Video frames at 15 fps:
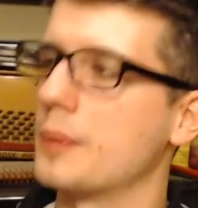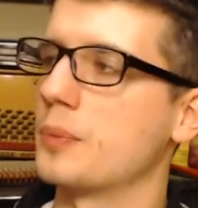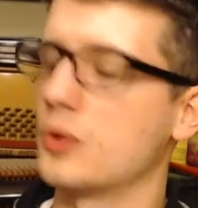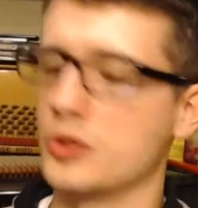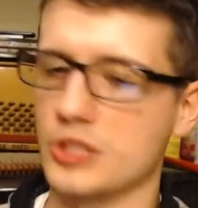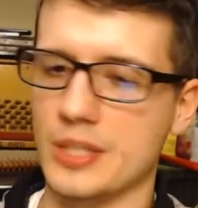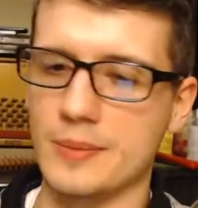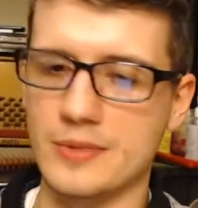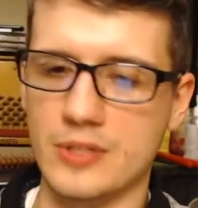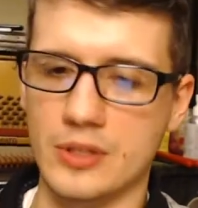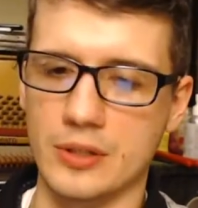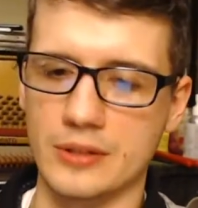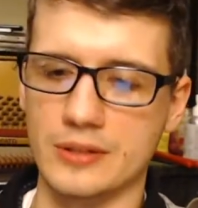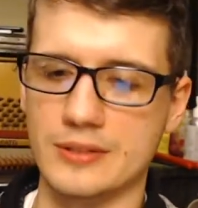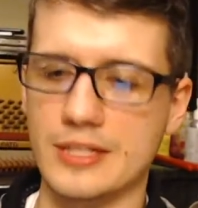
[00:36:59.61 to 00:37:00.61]
Pearl Jam
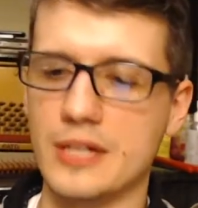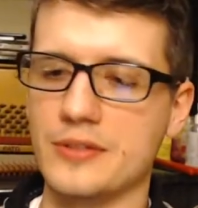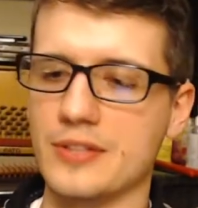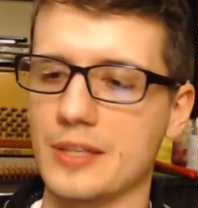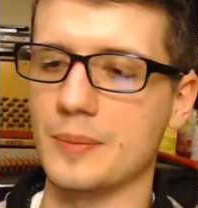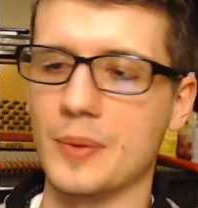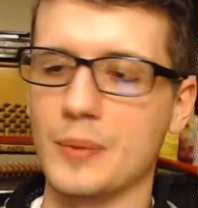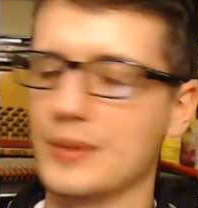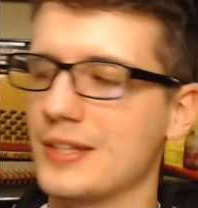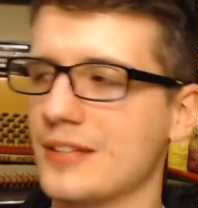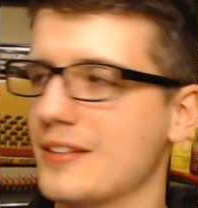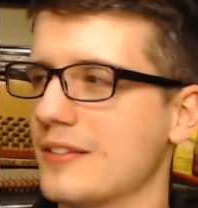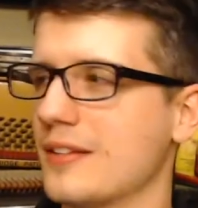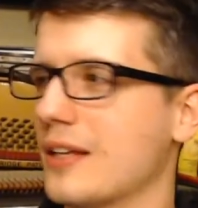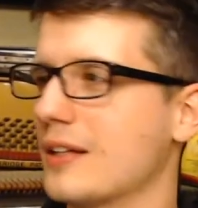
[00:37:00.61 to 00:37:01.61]
song sounds But with
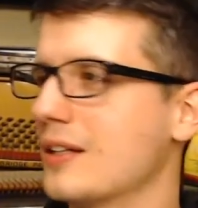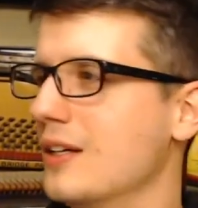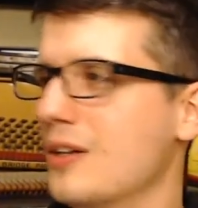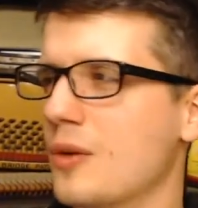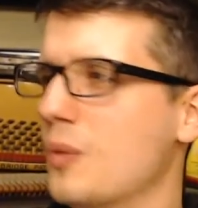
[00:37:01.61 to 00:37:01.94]
this, it's like,